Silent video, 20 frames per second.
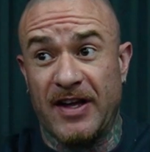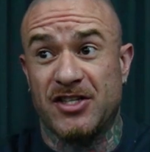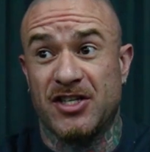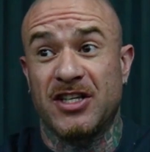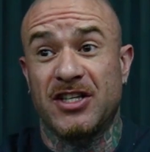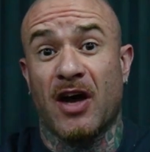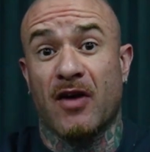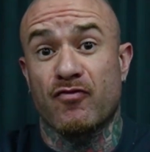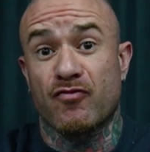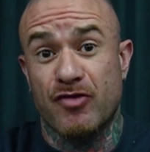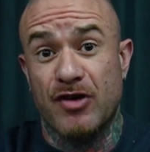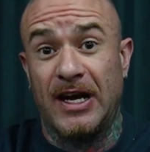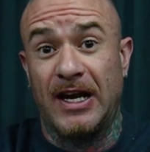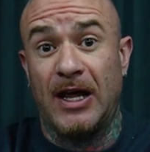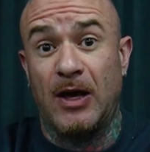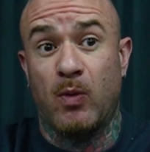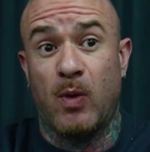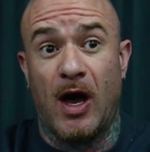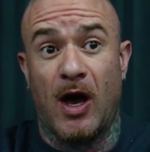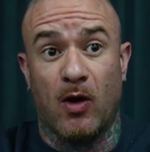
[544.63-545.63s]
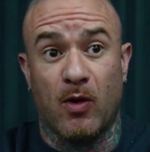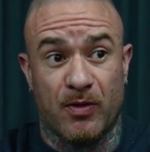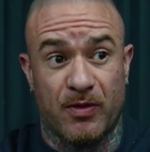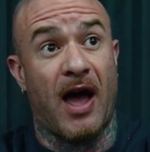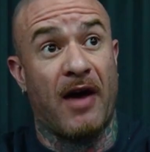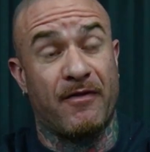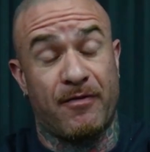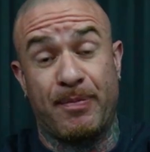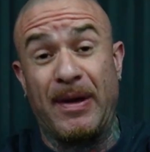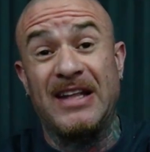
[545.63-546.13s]
actually done really well.
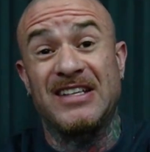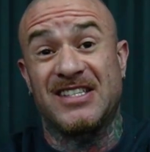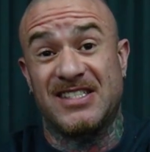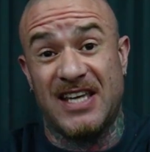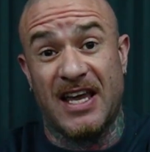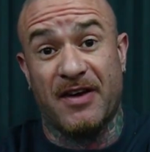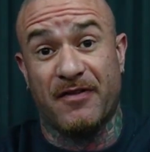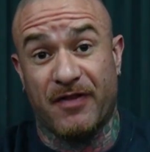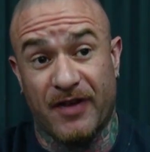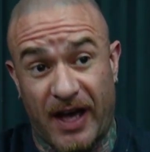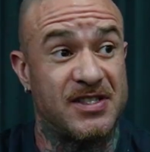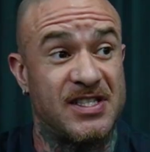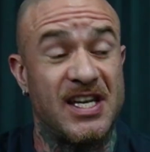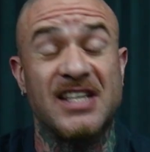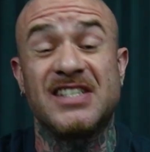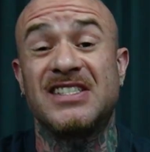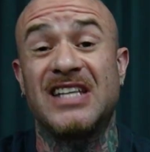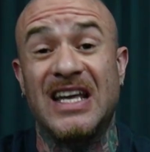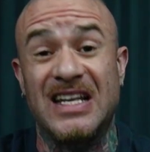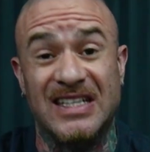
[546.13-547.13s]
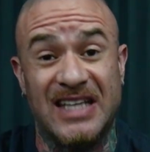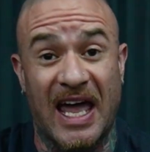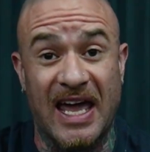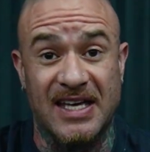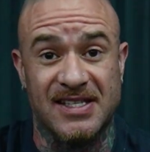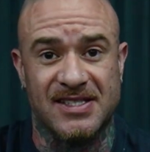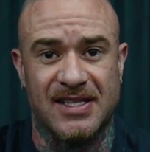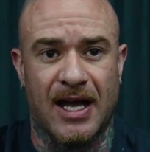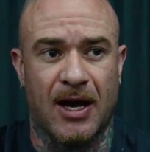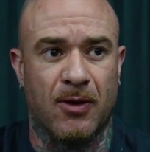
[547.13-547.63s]
I've been sick for 16
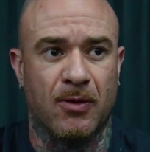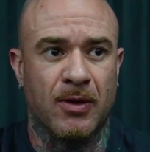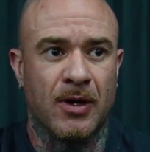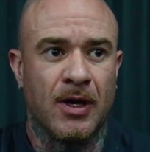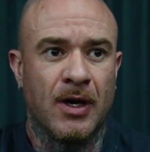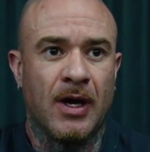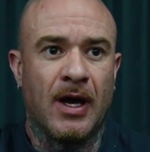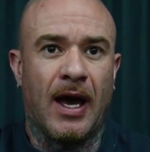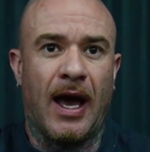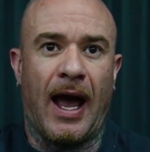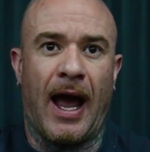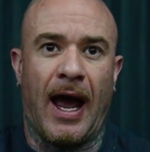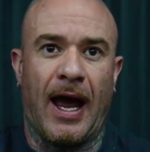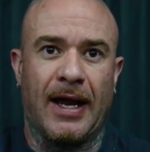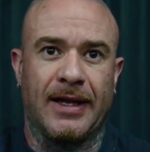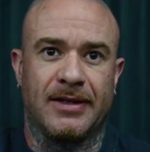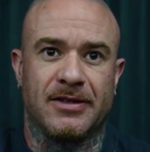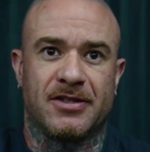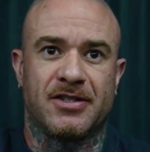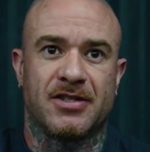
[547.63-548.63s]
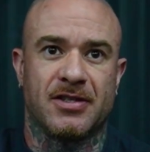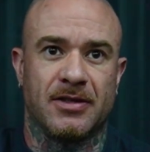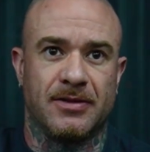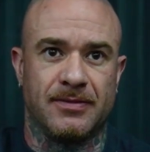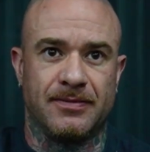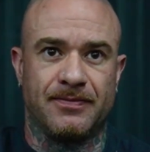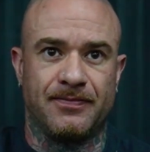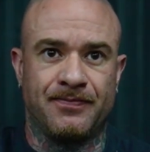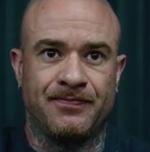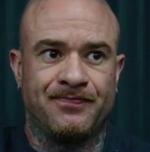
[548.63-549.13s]
days now, and
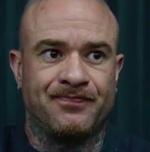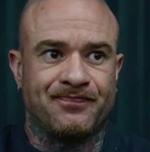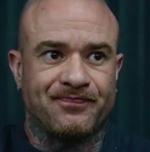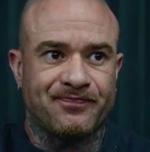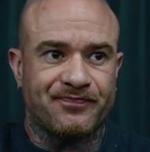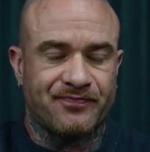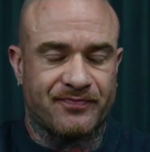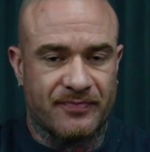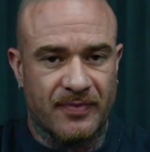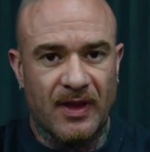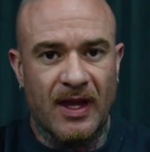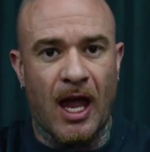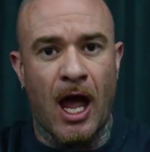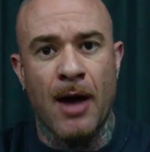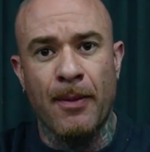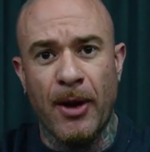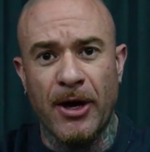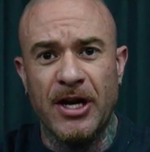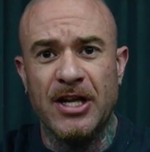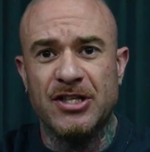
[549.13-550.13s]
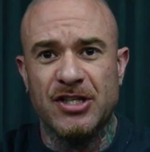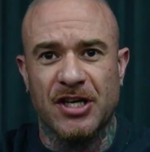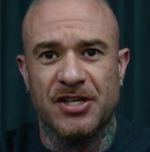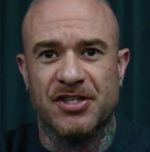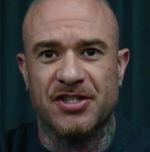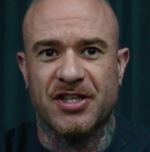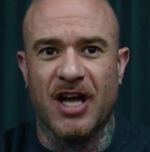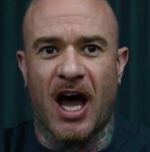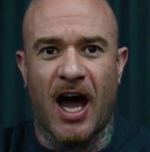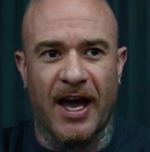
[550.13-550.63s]
I'm only
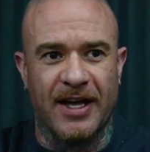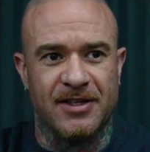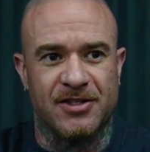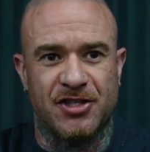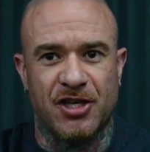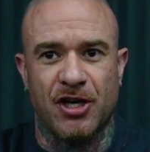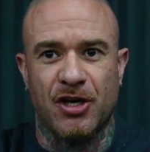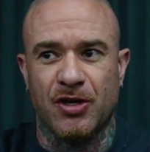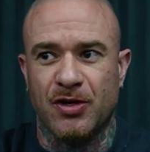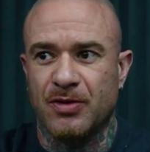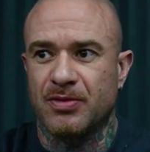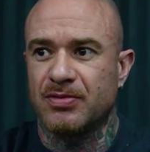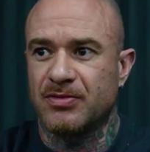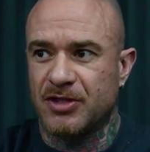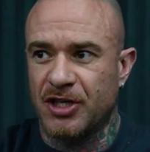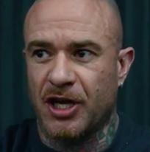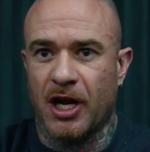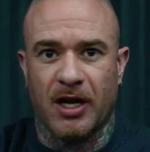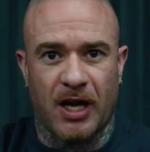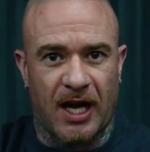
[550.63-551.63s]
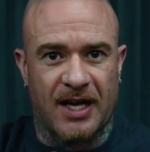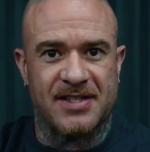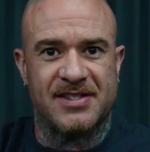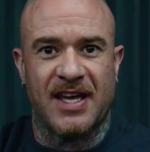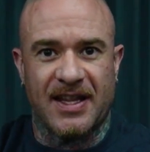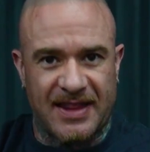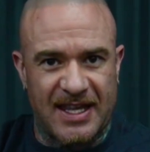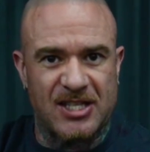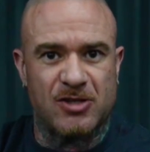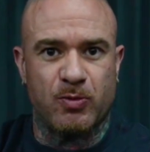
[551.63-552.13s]
just starting to, like I
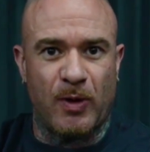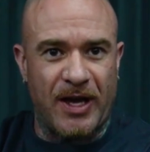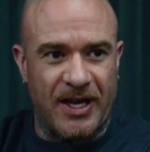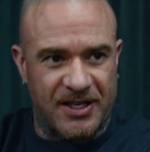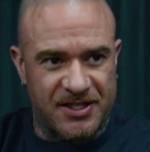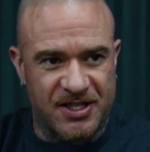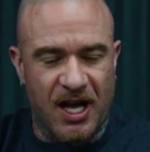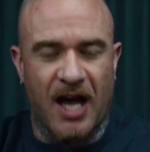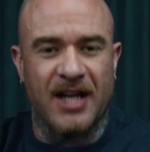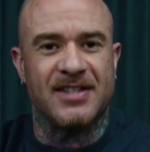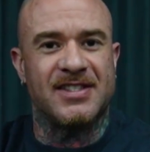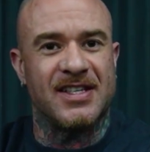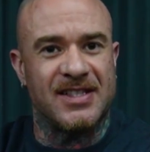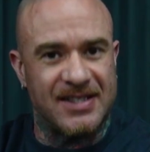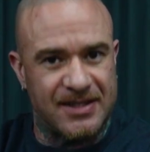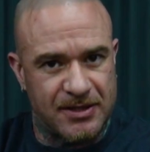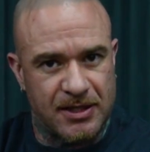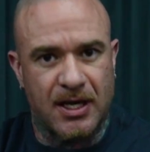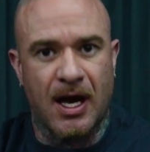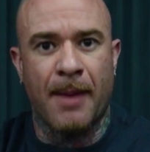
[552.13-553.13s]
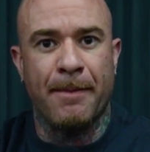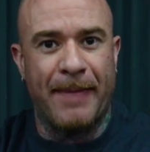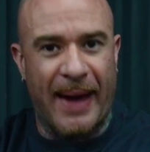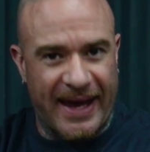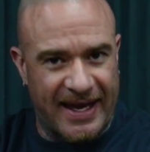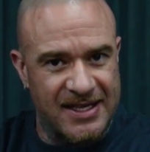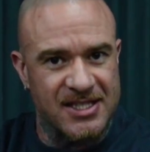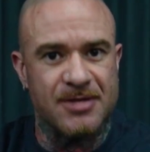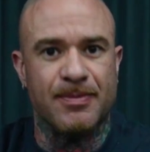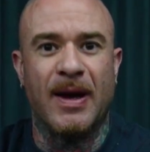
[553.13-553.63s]
said, this week, starting to come
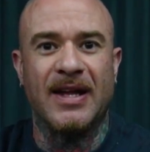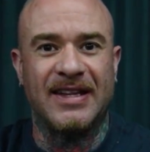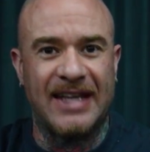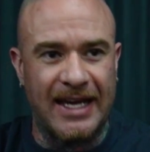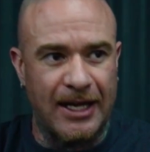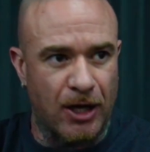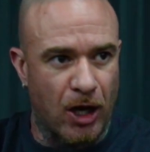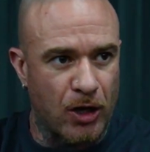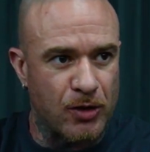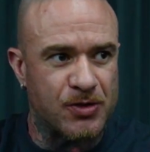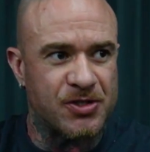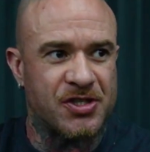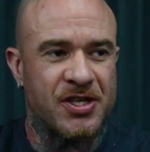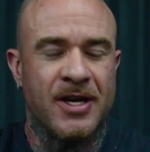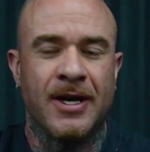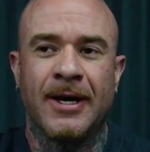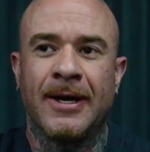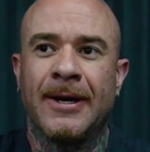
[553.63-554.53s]
back into my deloads.